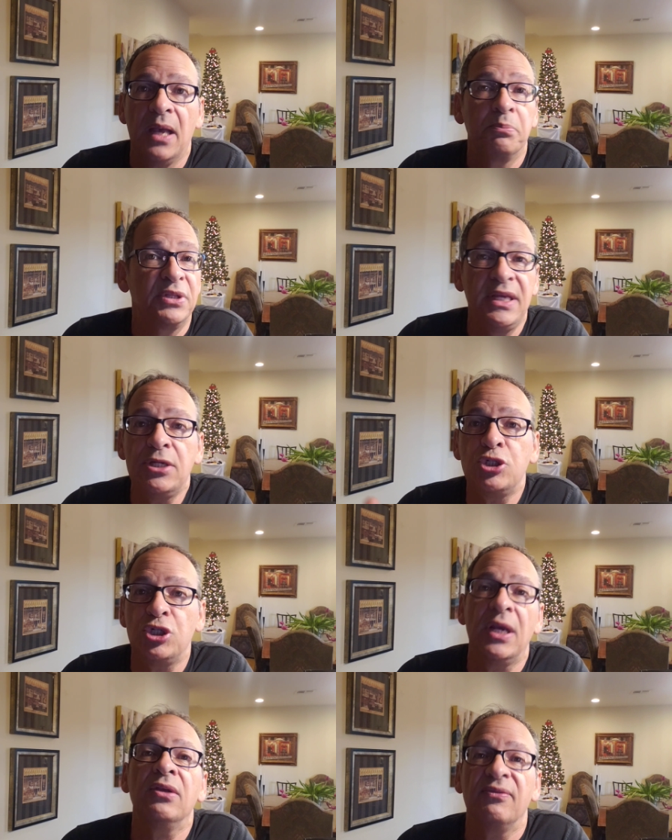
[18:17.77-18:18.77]
Please
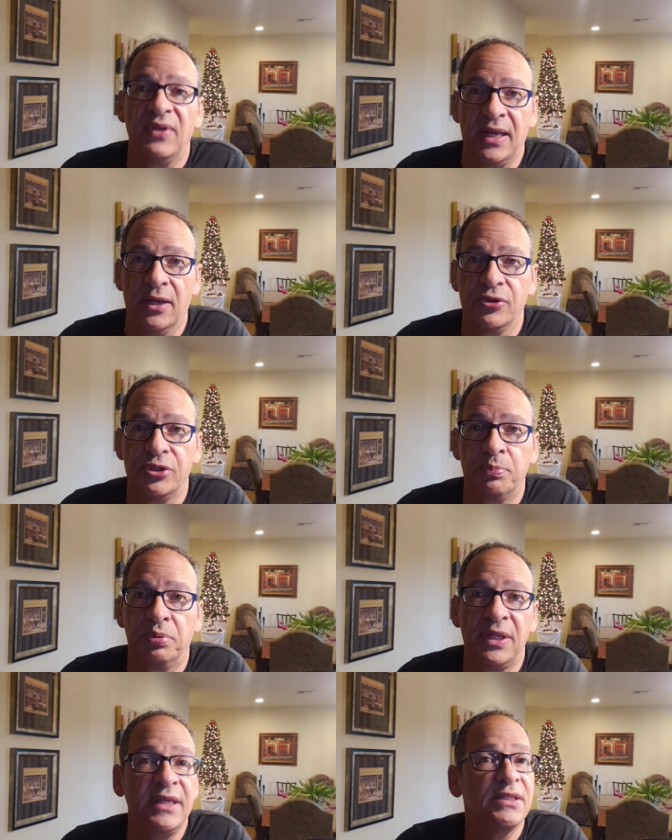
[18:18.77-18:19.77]
share the videos.
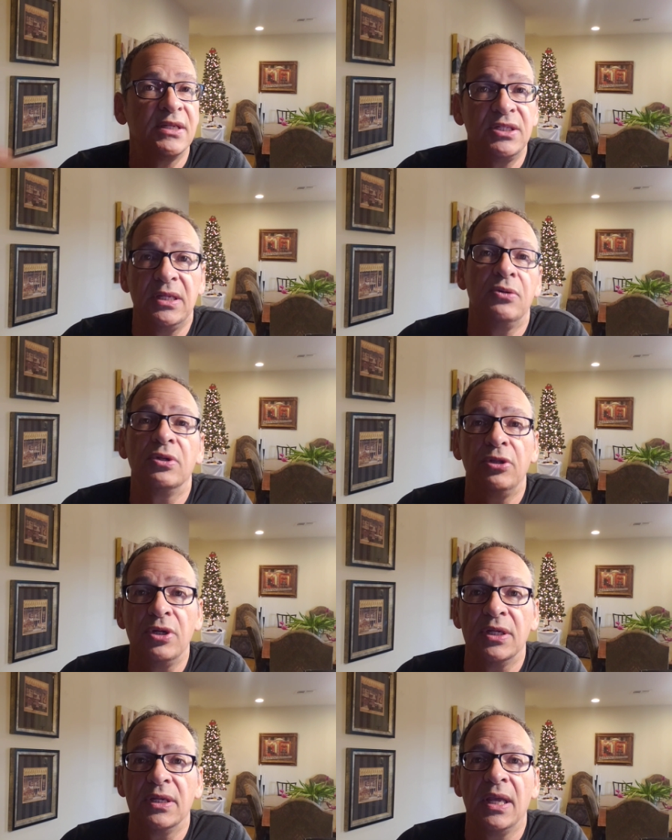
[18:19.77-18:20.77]
Please continue to
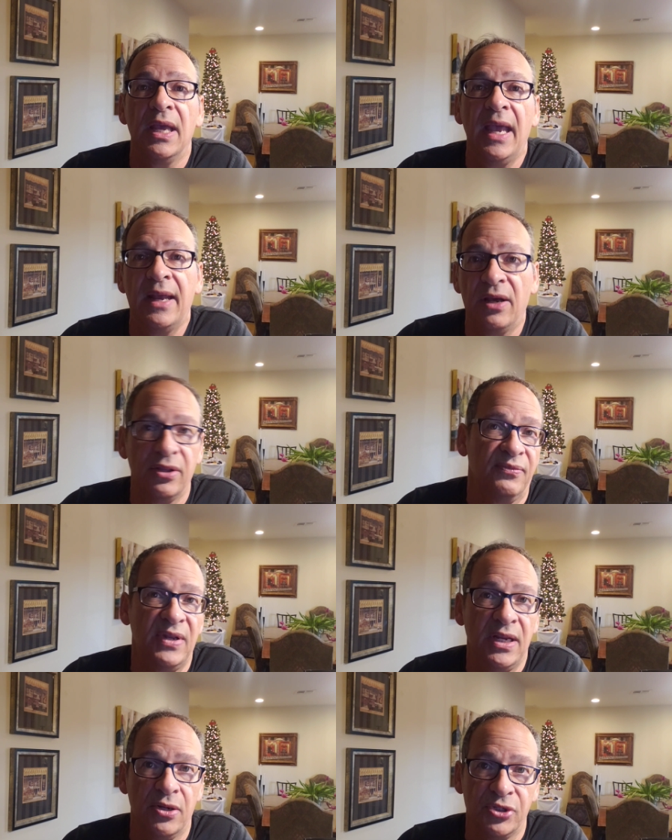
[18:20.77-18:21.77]
look at other
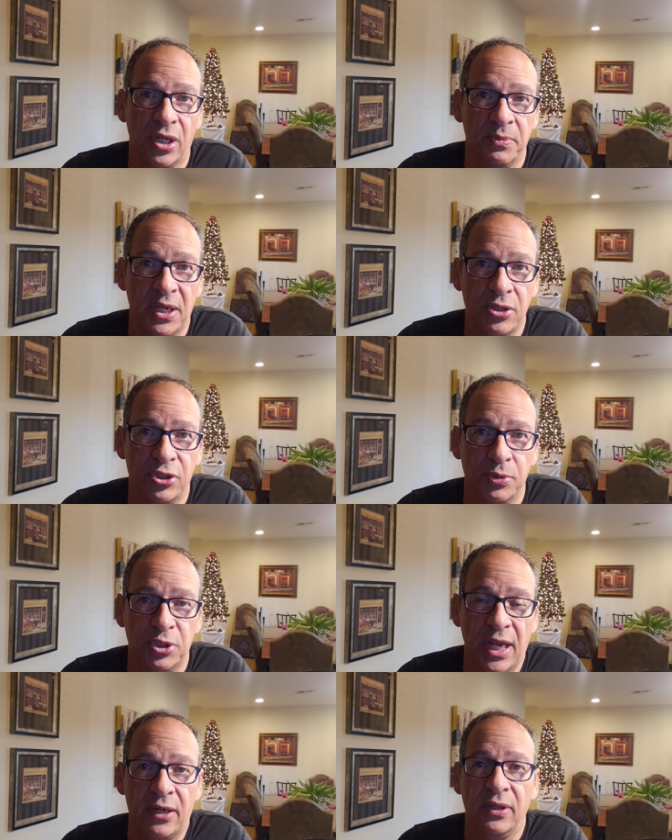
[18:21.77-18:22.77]
videos on my YouTube
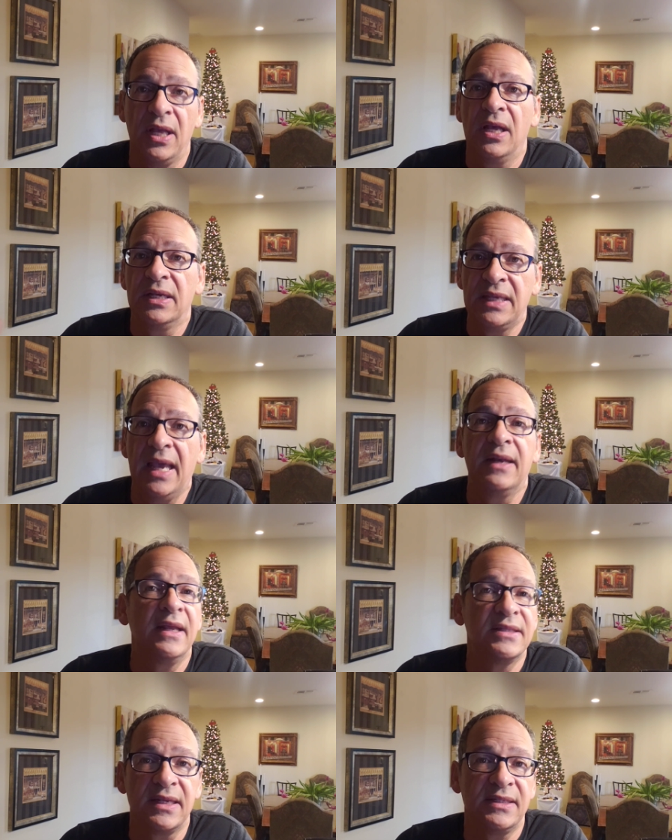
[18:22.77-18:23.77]
channel. Again,
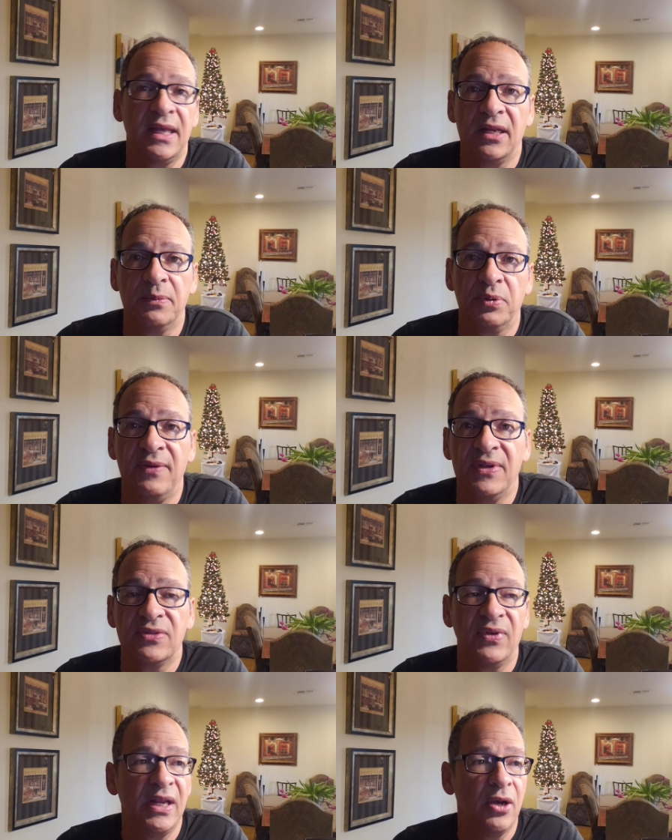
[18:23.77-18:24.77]
as I said in the previous
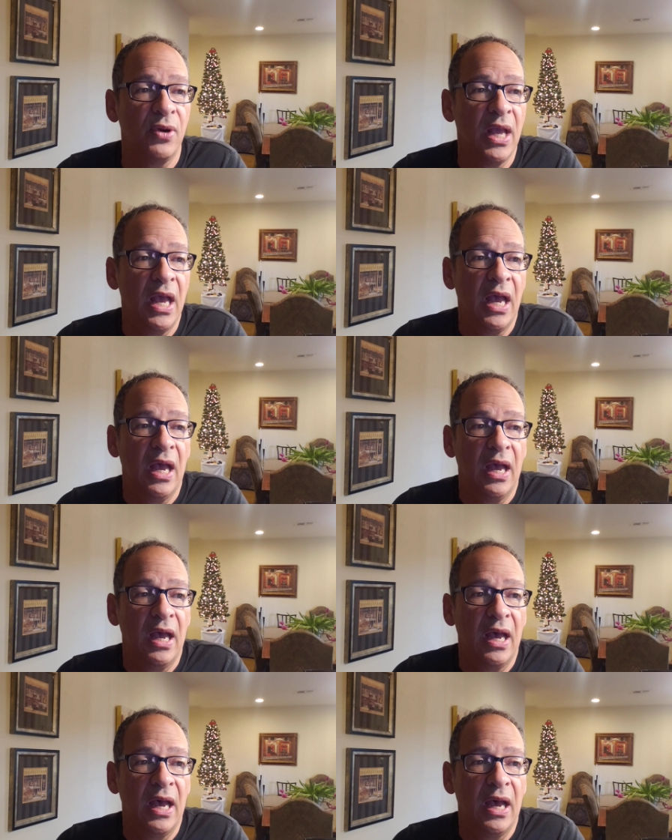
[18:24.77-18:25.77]
video,
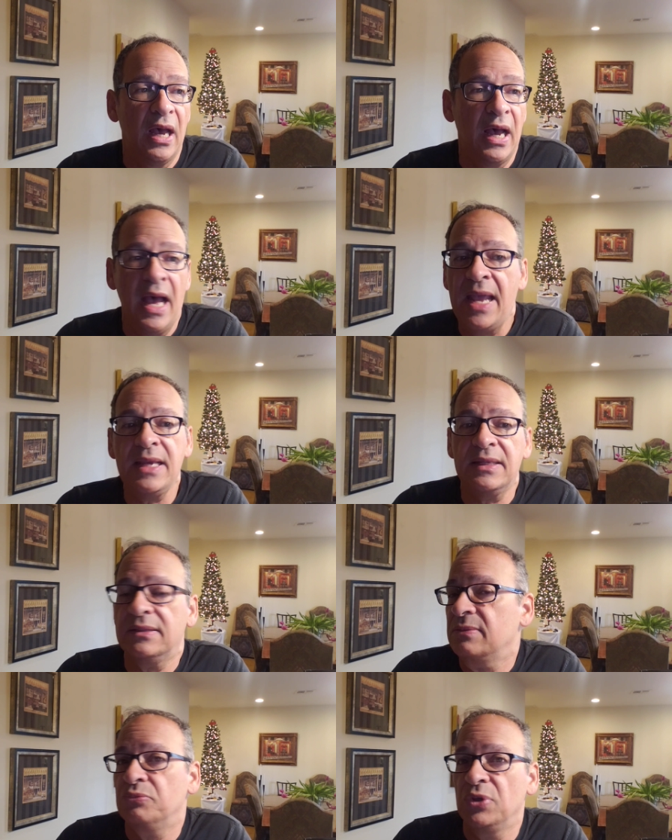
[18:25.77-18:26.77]
I
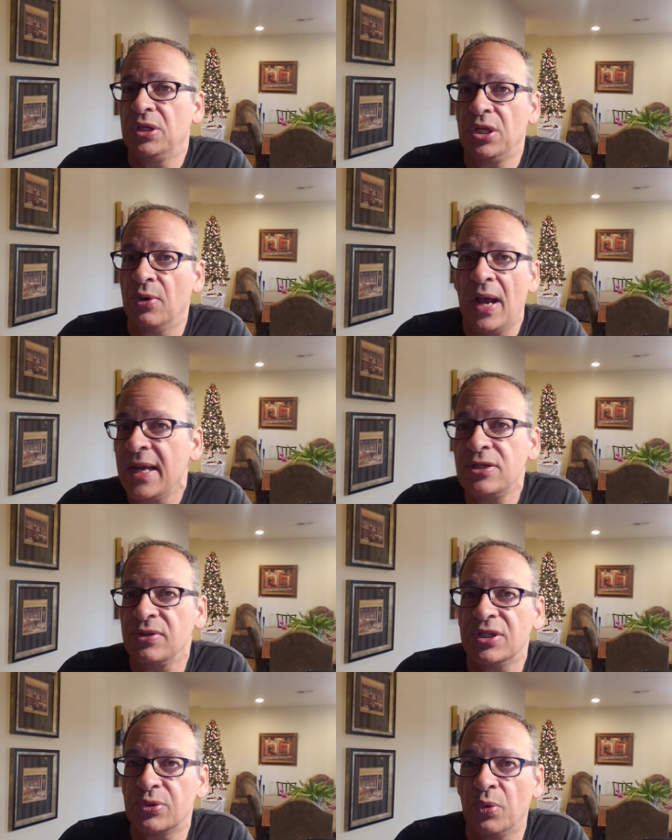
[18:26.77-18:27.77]

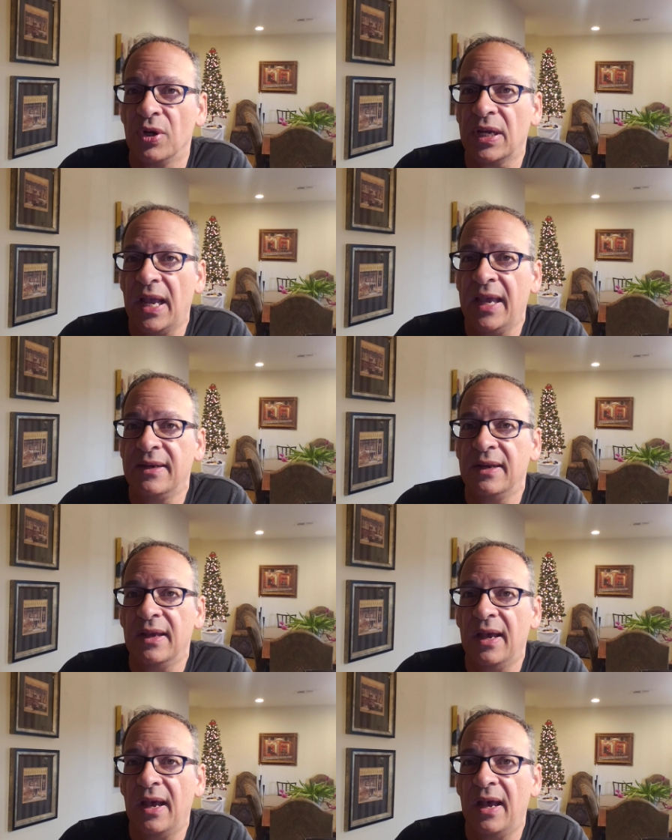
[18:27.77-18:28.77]
do this work, and
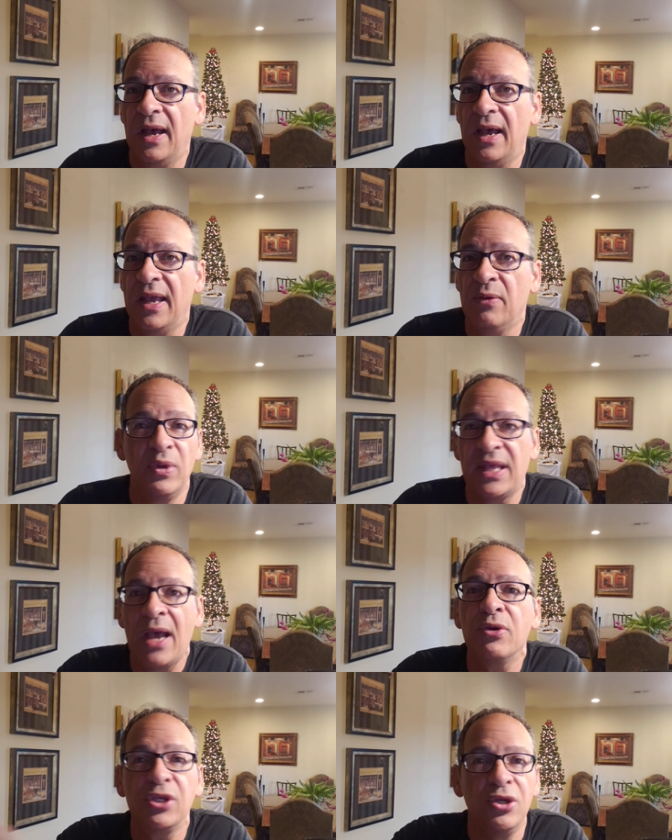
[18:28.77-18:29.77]

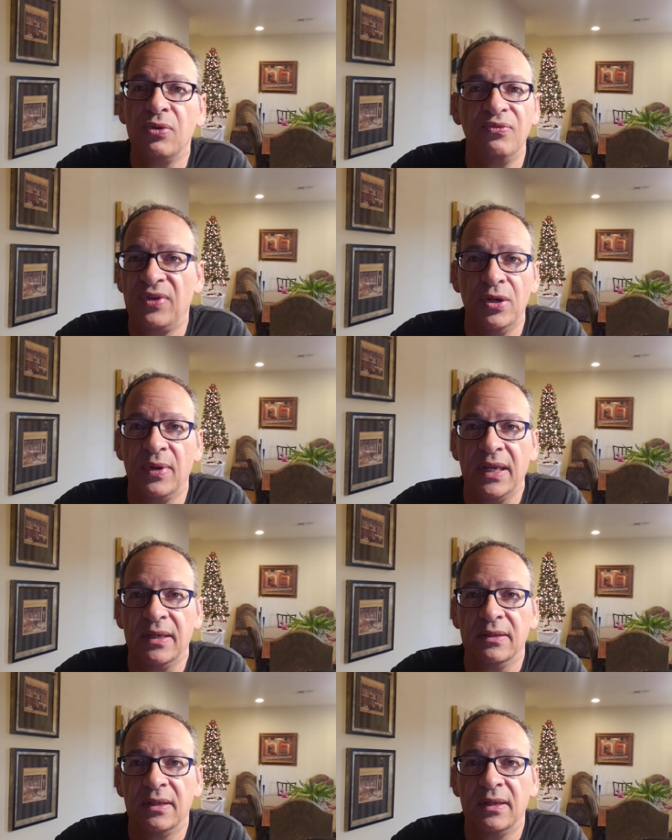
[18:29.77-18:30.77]
without you viewing,